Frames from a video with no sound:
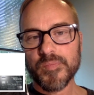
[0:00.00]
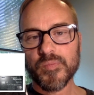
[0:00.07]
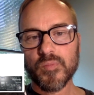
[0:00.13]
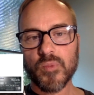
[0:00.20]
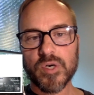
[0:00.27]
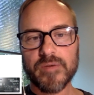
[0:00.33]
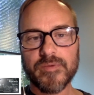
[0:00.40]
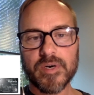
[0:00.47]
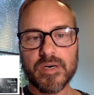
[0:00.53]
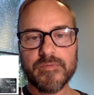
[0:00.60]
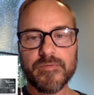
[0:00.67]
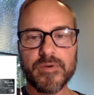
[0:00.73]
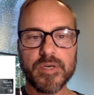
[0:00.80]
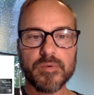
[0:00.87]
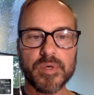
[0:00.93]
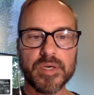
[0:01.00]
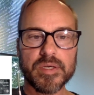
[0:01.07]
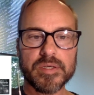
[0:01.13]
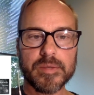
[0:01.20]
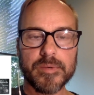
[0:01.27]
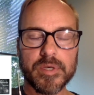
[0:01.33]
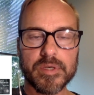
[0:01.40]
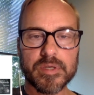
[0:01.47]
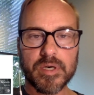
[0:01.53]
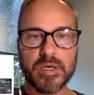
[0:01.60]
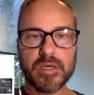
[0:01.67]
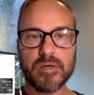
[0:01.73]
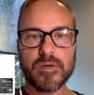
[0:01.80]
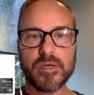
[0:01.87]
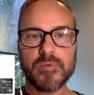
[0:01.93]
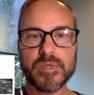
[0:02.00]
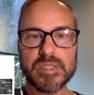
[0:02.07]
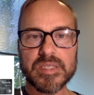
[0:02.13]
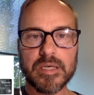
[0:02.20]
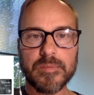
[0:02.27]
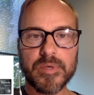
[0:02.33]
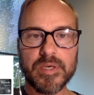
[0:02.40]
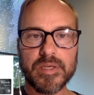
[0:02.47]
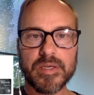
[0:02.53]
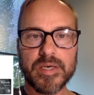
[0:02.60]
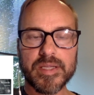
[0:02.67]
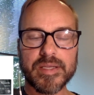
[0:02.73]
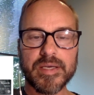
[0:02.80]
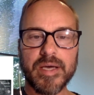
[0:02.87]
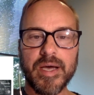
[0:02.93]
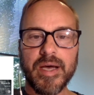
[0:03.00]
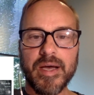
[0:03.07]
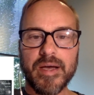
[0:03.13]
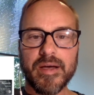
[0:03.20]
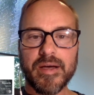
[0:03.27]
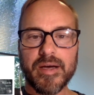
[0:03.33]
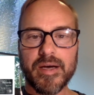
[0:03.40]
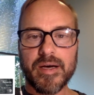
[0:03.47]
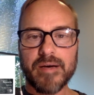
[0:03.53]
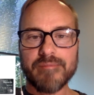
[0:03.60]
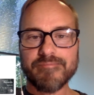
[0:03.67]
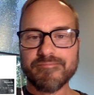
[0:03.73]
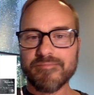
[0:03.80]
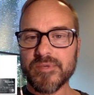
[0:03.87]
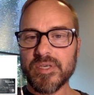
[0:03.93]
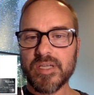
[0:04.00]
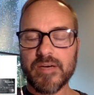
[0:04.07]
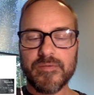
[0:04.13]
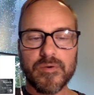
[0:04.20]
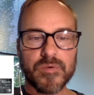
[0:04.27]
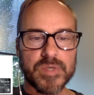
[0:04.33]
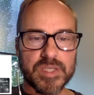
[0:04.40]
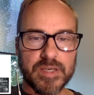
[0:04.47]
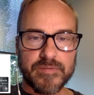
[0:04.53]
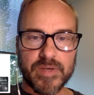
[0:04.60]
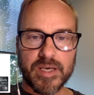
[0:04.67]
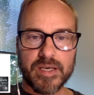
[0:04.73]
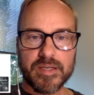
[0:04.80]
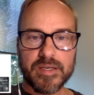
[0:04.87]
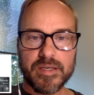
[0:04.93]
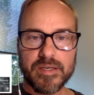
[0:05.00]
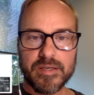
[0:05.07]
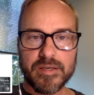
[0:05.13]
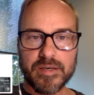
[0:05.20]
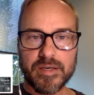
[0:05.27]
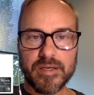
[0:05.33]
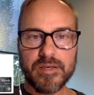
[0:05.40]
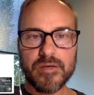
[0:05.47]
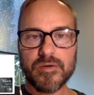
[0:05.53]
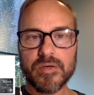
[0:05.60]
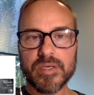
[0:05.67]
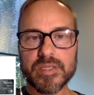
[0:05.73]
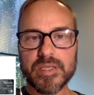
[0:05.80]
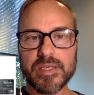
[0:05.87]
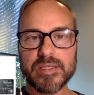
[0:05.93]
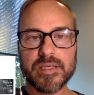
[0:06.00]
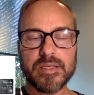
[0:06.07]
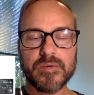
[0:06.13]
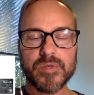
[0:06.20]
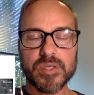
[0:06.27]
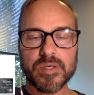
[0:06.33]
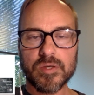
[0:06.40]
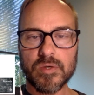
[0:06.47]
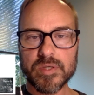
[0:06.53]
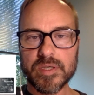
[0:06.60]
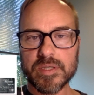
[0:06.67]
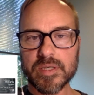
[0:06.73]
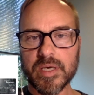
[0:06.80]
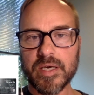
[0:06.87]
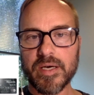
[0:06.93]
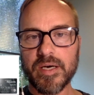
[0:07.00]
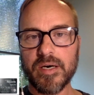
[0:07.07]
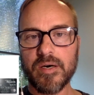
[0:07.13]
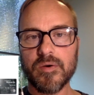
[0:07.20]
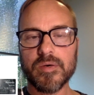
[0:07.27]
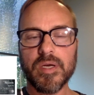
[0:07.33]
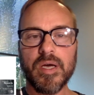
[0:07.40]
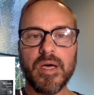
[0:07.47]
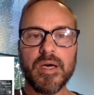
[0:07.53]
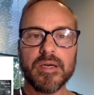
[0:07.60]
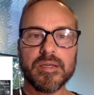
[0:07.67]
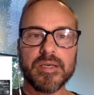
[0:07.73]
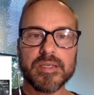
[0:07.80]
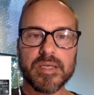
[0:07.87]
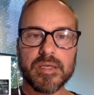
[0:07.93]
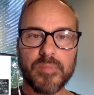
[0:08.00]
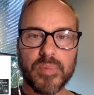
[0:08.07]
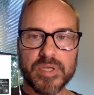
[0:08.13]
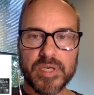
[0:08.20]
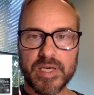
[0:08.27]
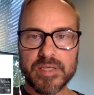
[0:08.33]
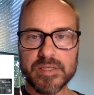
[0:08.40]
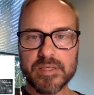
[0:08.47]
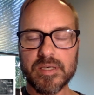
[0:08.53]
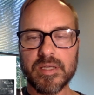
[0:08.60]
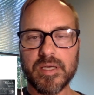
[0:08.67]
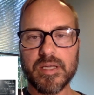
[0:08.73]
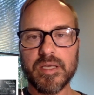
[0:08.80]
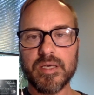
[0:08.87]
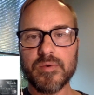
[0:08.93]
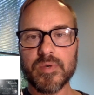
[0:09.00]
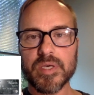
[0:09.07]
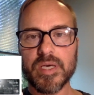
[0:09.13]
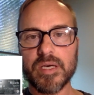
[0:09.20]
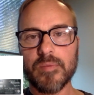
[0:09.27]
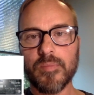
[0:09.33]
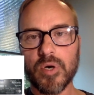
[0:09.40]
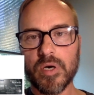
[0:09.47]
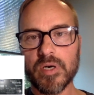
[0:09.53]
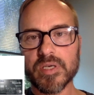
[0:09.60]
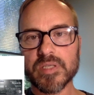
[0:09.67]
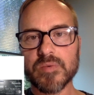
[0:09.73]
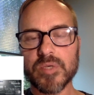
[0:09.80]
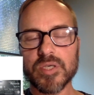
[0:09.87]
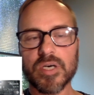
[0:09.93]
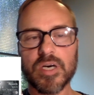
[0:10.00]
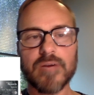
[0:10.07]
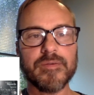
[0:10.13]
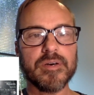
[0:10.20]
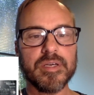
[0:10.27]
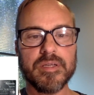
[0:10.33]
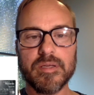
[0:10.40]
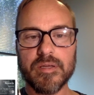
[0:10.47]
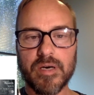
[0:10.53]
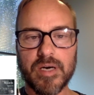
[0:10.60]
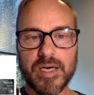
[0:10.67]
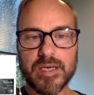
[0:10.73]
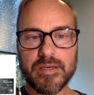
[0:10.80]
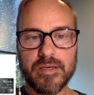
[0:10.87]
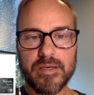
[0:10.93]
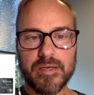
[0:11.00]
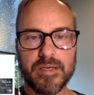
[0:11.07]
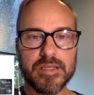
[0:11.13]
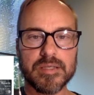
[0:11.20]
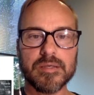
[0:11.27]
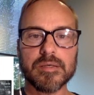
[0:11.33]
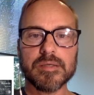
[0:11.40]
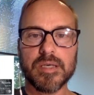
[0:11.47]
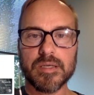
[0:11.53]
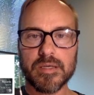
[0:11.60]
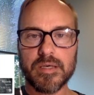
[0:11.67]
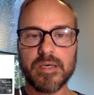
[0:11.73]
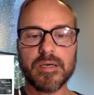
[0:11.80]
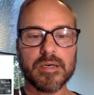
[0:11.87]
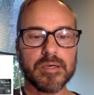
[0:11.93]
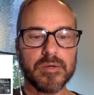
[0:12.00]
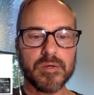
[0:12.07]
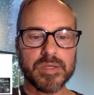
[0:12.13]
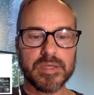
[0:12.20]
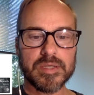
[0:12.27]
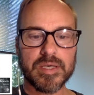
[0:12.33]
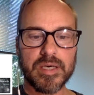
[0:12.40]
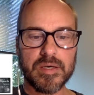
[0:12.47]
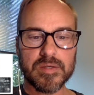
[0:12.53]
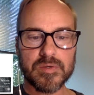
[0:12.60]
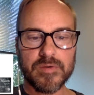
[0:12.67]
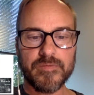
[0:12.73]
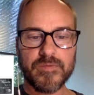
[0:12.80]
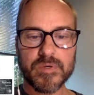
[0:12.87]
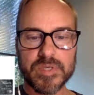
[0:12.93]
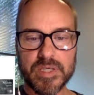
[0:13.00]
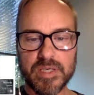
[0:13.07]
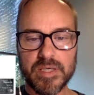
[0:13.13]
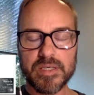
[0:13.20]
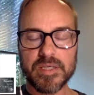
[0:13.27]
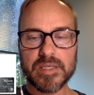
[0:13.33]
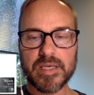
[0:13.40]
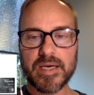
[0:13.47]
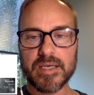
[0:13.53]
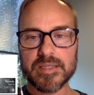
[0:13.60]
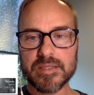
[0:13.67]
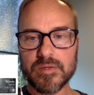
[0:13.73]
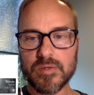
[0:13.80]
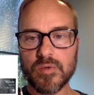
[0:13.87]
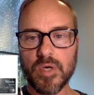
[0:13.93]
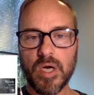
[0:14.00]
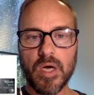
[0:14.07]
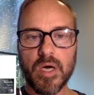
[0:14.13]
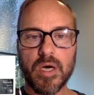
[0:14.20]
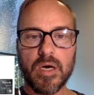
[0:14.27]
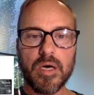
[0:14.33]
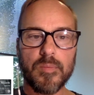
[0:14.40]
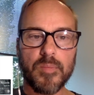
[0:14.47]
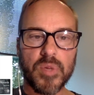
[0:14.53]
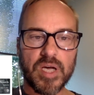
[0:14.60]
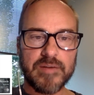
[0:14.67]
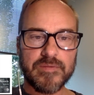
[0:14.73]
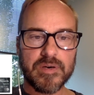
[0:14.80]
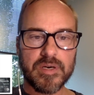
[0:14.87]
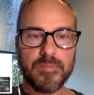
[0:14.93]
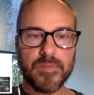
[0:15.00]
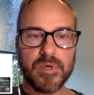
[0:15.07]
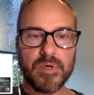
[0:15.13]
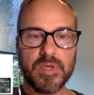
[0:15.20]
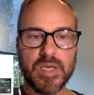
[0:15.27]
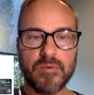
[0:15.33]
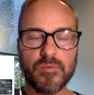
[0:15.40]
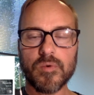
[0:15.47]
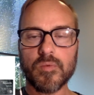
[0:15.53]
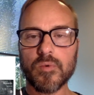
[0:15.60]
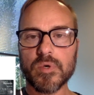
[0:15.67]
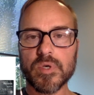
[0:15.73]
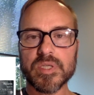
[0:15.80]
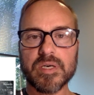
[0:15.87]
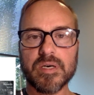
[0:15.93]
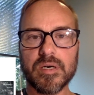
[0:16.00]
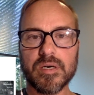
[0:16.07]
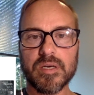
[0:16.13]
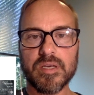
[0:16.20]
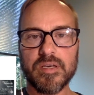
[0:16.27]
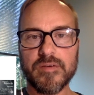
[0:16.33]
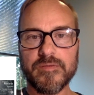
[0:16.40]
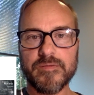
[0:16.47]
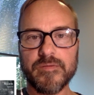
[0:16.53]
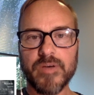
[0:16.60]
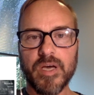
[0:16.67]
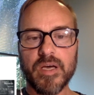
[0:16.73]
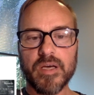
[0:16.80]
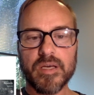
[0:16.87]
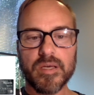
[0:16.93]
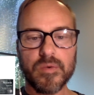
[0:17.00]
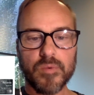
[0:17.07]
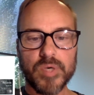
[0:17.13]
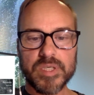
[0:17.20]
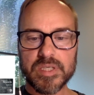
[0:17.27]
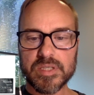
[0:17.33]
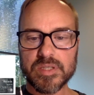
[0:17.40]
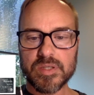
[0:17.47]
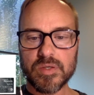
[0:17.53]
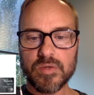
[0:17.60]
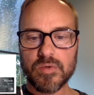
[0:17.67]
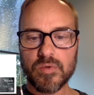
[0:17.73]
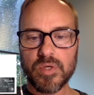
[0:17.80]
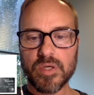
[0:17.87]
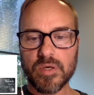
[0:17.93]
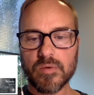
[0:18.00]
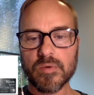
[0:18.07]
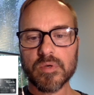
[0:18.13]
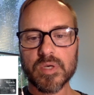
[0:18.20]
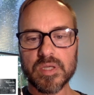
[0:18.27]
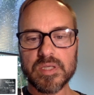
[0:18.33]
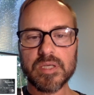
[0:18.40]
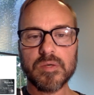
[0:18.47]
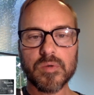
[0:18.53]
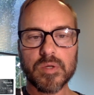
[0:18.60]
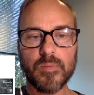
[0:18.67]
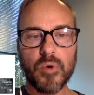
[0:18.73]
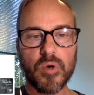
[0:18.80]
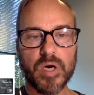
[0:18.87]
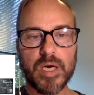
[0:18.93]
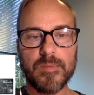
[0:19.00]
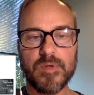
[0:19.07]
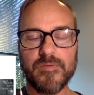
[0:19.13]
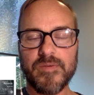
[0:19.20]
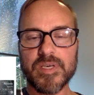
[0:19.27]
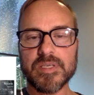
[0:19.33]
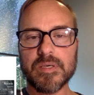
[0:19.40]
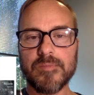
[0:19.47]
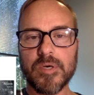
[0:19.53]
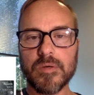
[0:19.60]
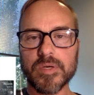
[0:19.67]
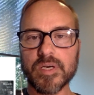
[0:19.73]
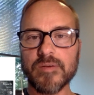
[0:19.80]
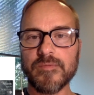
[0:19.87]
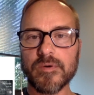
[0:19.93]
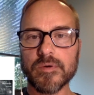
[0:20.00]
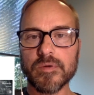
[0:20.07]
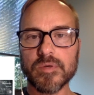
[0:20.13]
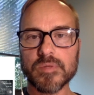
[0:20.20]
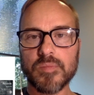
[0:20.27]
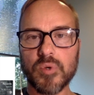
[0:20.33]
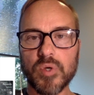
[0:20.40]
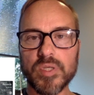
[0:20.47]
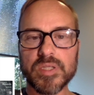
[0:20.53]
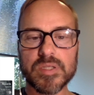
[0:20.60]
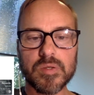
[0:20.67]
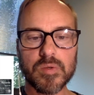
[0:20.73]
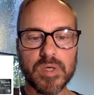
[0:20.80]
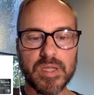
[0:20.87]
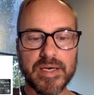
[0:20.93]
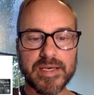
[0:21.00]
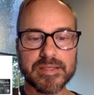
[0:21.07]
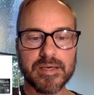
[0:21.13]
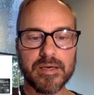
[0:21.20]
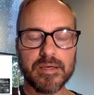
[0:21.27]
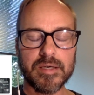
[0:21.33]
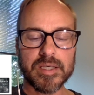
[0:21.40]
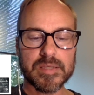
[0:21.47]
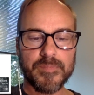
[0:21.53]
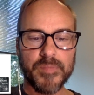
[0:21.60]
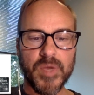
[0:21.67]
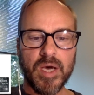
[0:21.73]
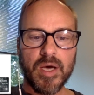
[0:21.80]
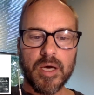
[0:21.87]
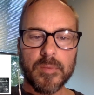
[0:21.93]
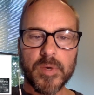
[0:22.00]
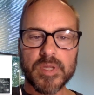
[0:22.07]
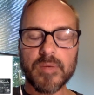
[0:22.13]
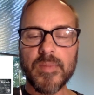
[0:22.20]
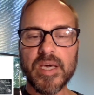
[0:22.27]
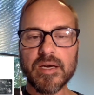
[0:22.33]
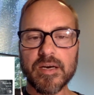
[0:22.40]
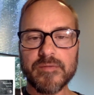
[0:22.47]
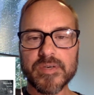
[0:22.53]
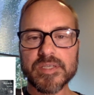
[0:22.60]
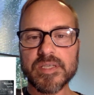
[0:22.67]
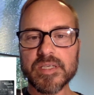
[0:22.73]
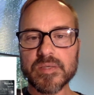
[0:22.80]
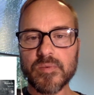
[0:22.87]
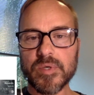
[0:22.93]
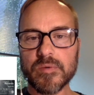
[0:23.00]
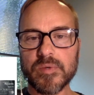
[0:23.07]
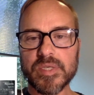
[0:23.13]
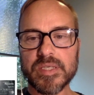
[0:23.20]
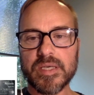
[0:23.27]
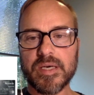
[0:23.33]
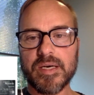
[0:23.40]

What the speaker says: one of our frequent contributors, Andre, was telling me that he never received any notice. They said they were just closing his account. They said potentially that he would get a product switch offer. He did not. It just looks like they are closing his account. So unfortunately, he just has to apply for MBNA Rewards card if he wishes to, continue with the program and eventually be able to convert those points to Alaska Airlines. But the main coverage this week was